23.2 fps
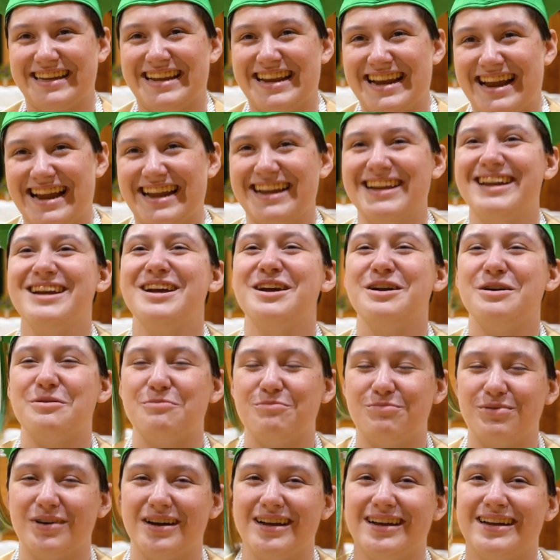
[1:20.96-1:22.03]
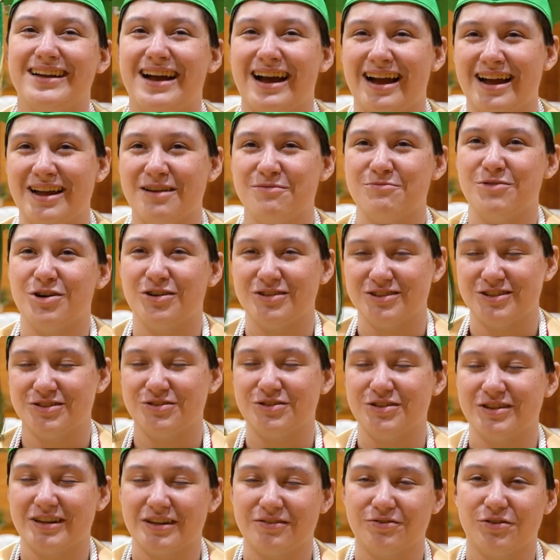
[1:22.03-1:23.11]
today, but I'm also
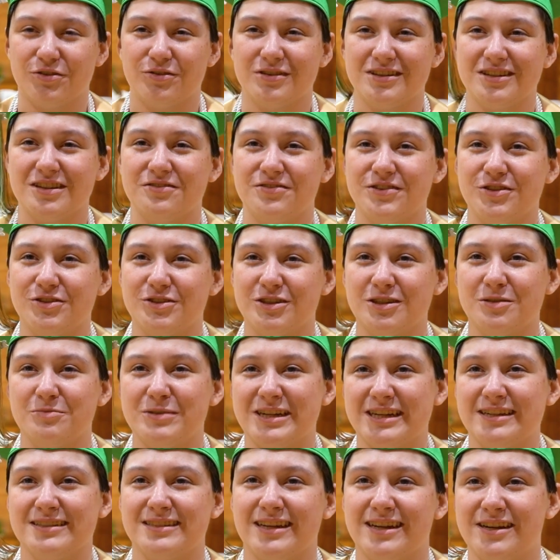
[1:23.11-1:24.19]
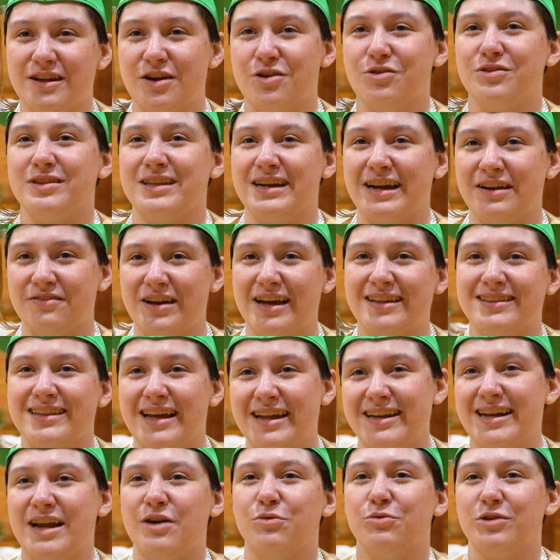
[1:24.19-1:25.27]
looking forward to the future because I know that I've had
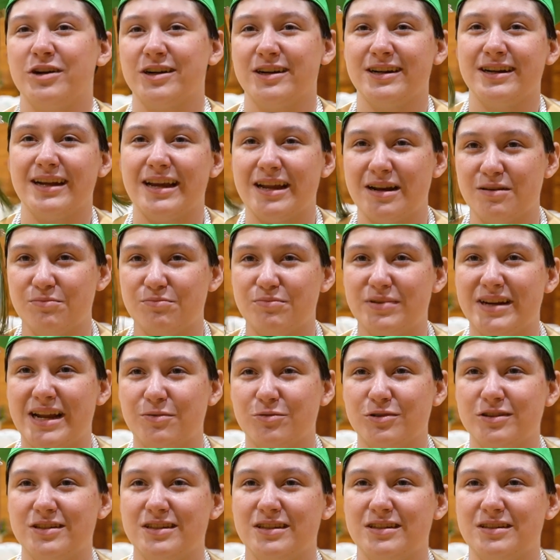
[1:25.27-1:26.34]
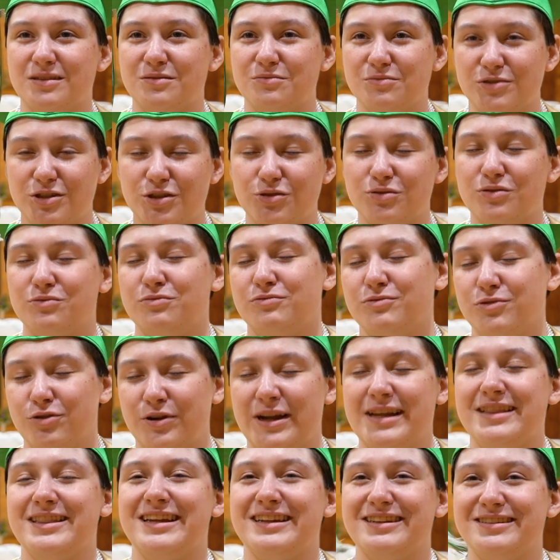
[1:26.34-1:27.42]
that network and been able to do
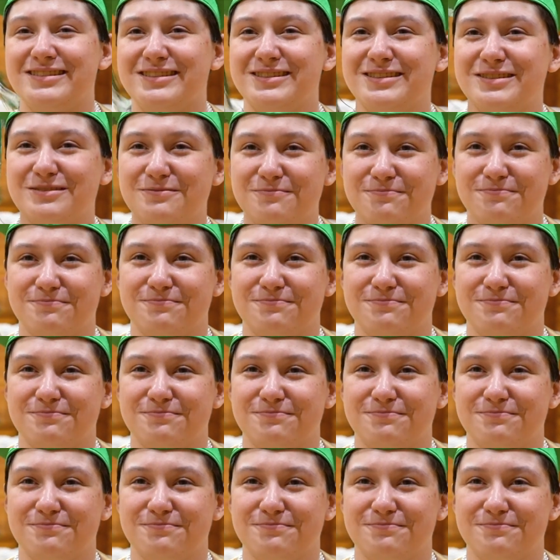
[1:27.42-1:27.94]
great things.